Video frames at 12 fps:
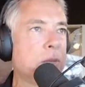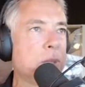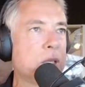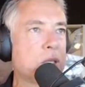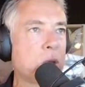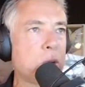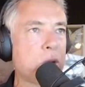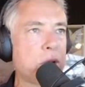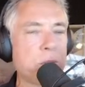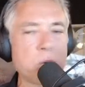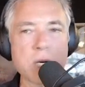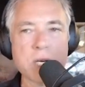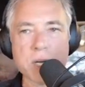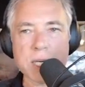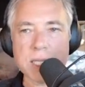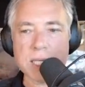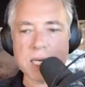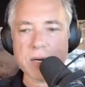persona, more
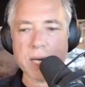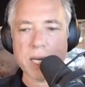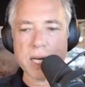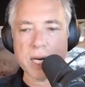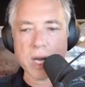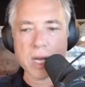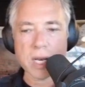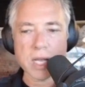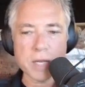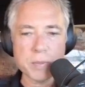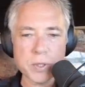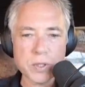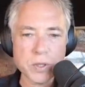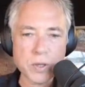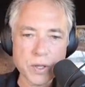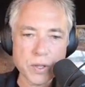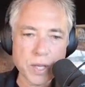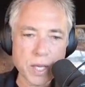interested in creating online
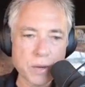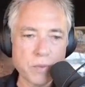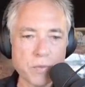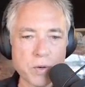persona than